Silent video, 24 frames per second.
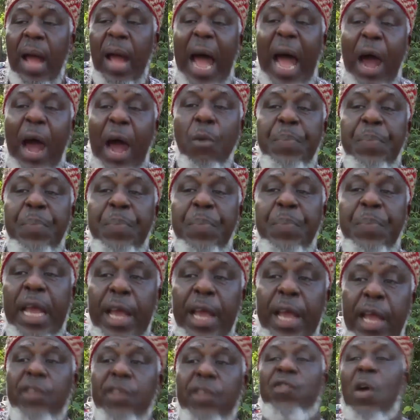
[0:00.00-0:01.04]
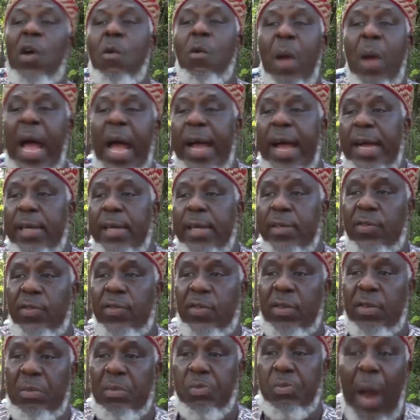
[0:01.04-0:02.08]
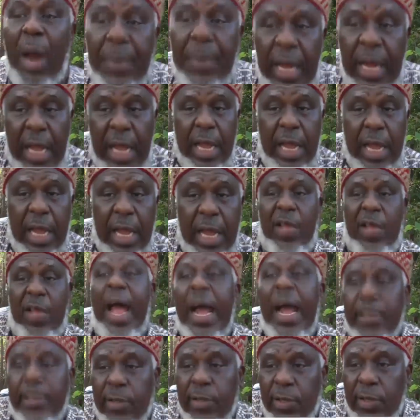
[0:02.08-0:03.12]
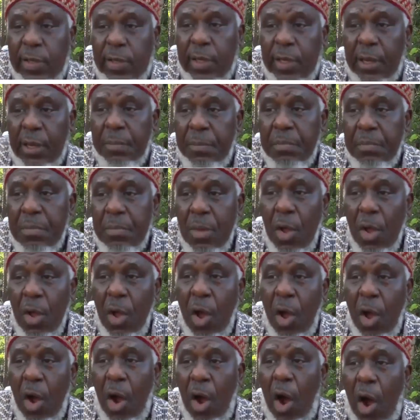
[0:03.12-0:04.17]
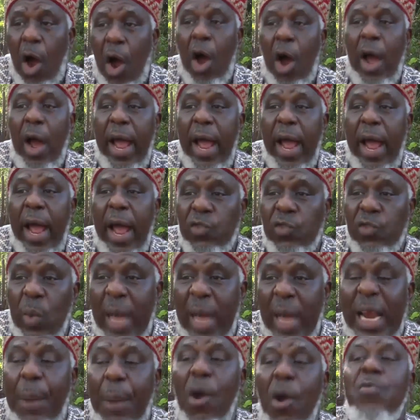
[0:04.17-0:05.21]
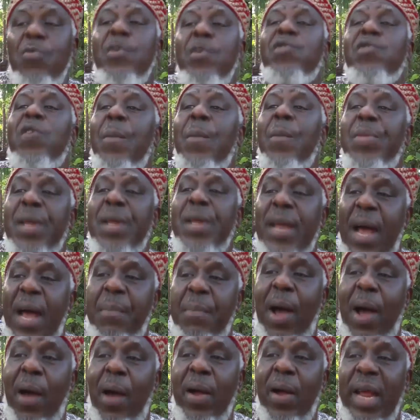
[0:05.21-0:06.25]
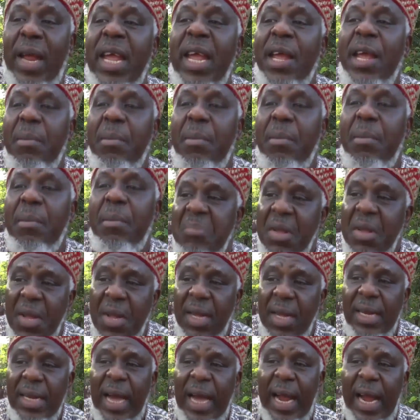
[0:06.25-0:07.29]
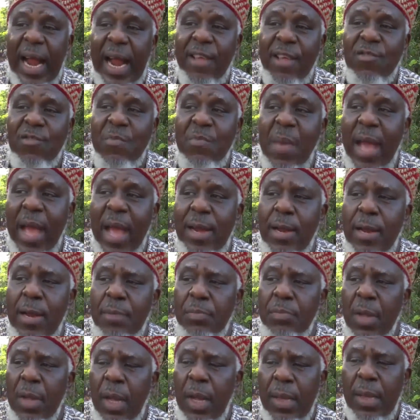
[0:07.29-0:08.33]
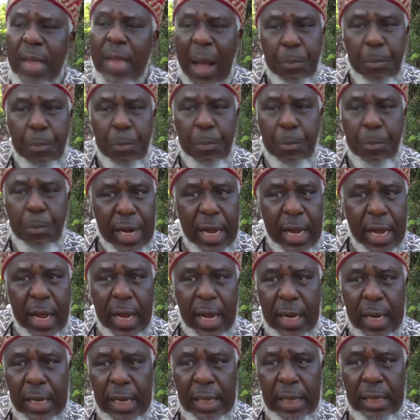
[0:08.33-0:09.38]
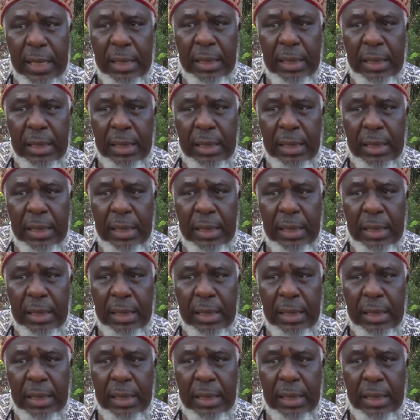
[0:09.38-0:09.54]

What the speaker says: how big it is somewhere else, probably in his heart or elsewhere. There must be something about him that has made that pretty girl